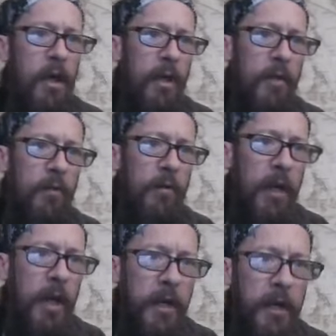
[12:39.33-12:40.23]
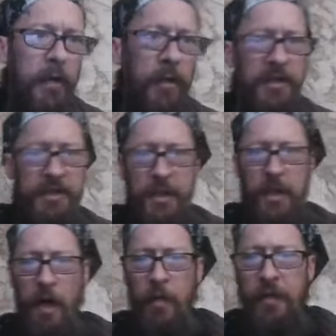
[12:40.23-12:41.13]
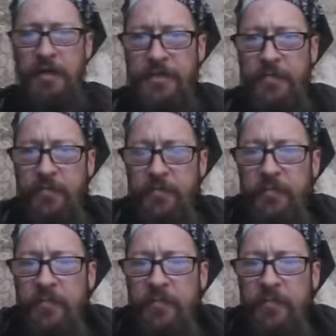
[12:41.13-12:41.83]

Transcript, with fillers: And we're right here. Let's see comments.